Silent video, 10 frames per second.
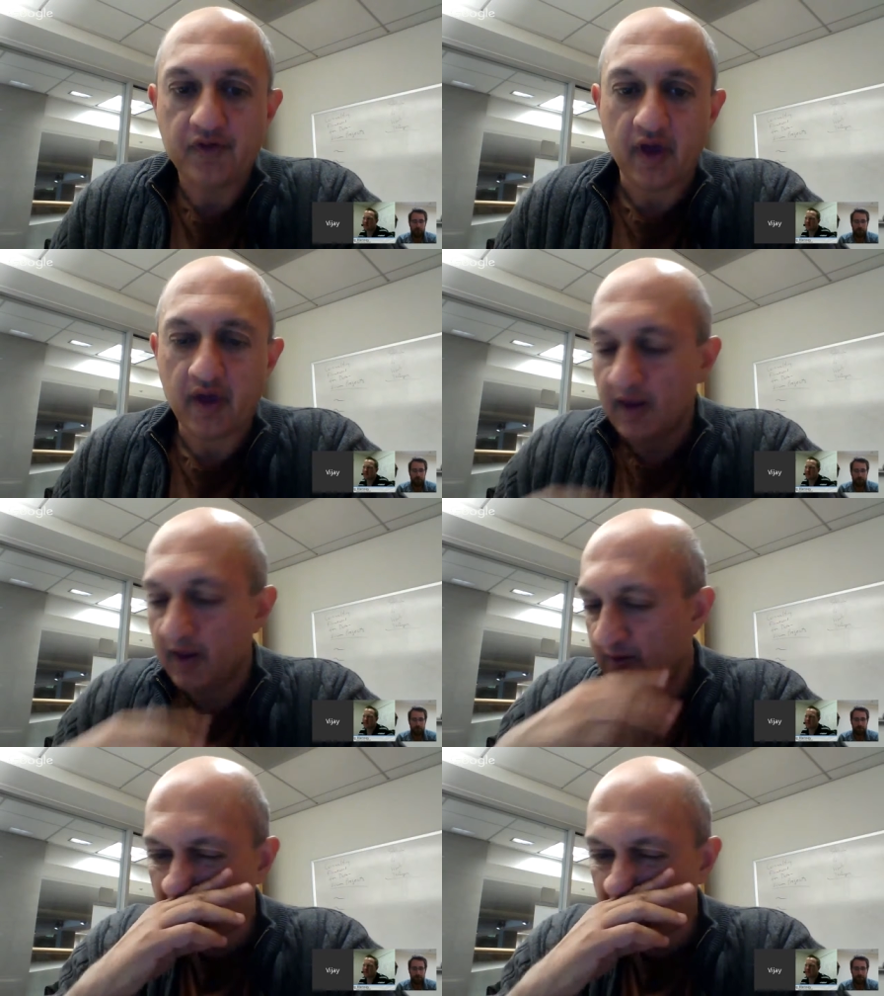
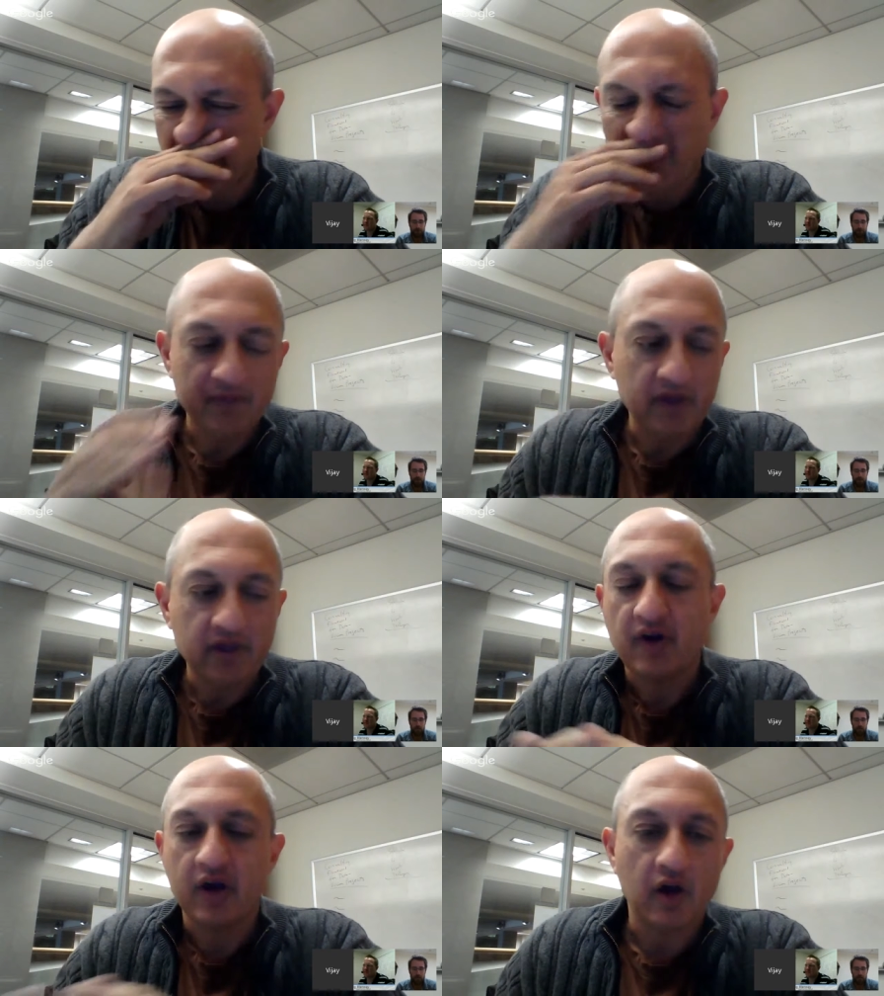And so,
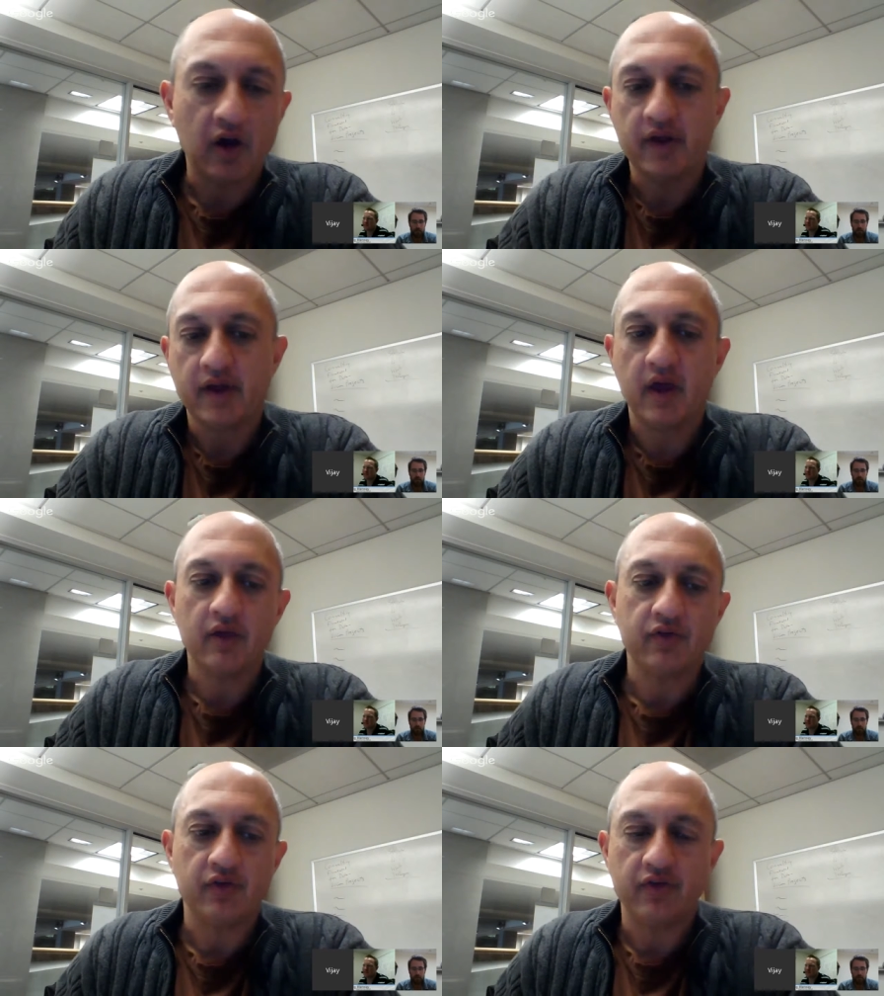give a couple of
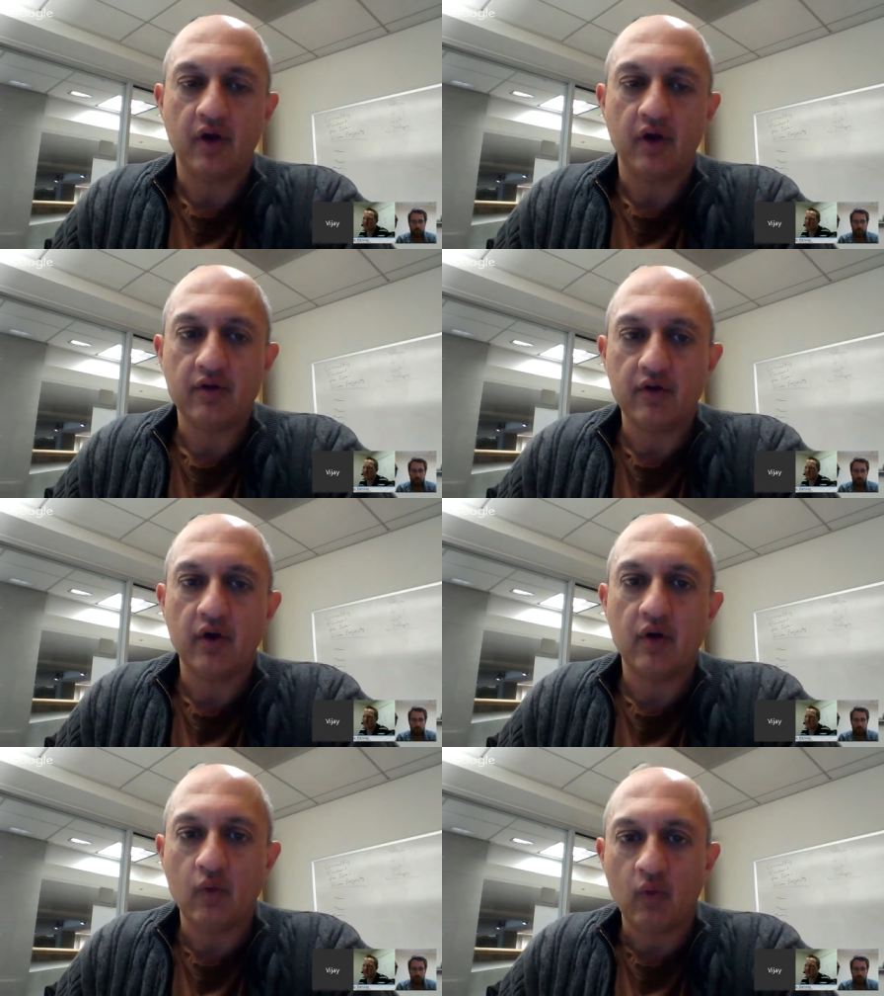cases there.
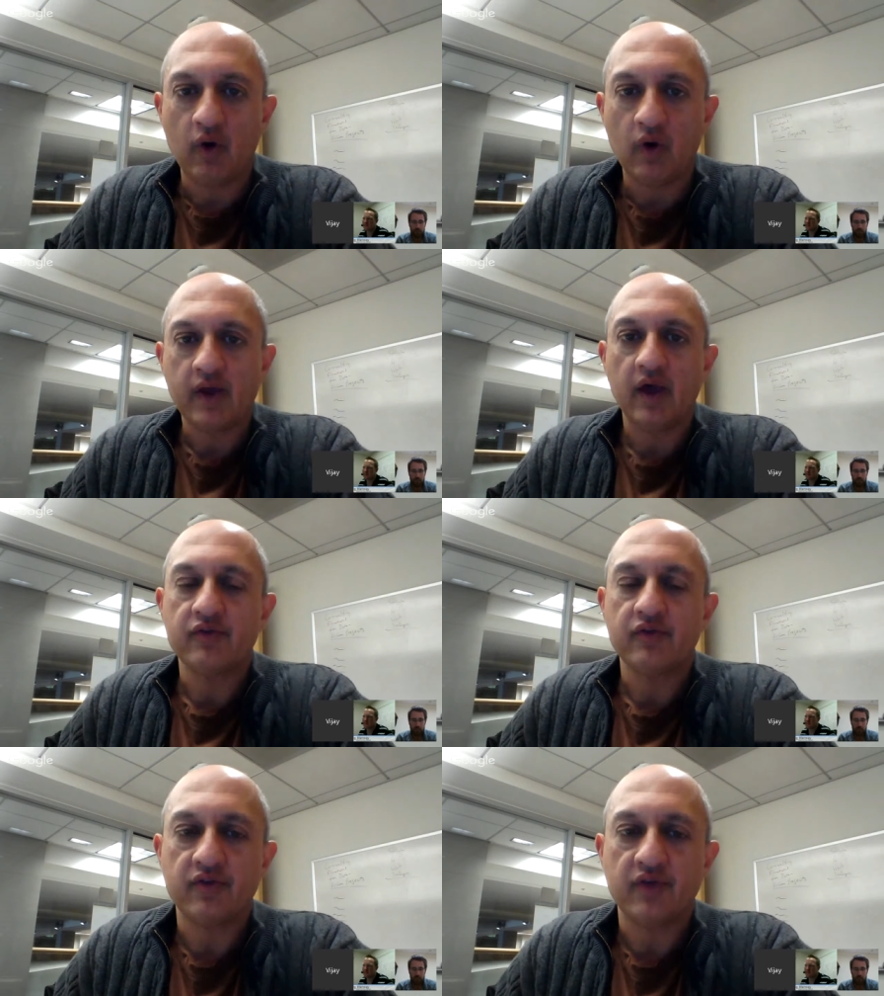One
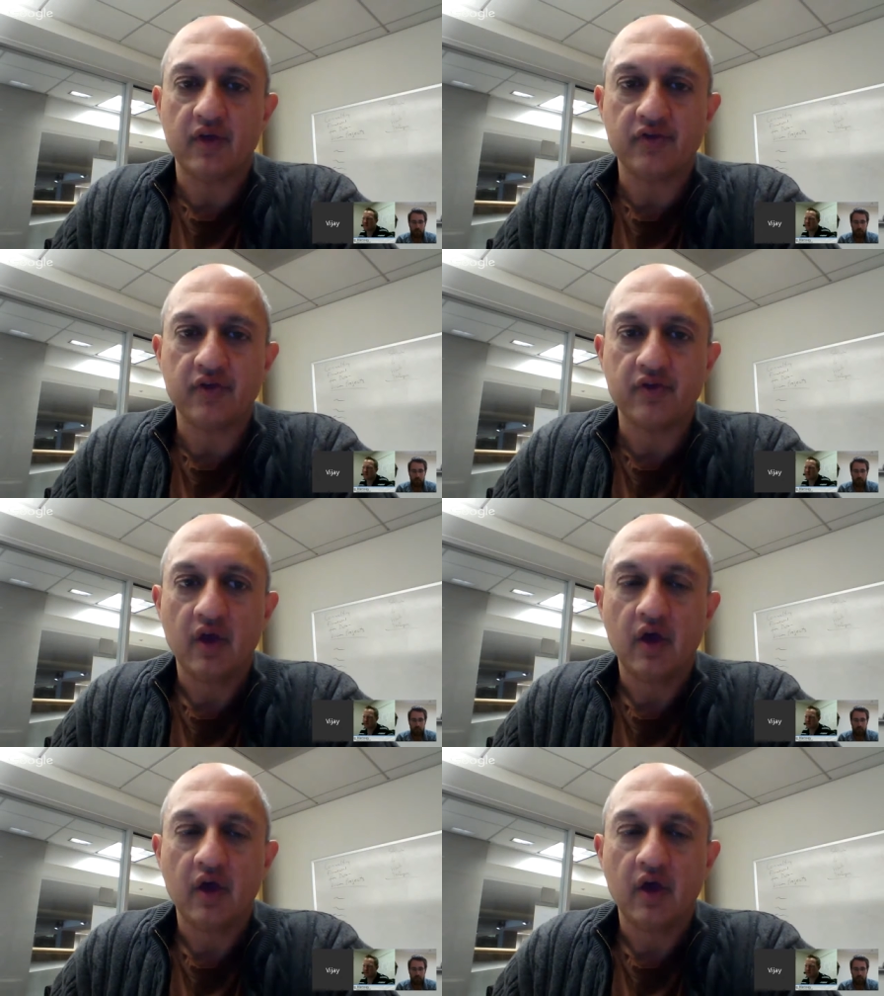case is this.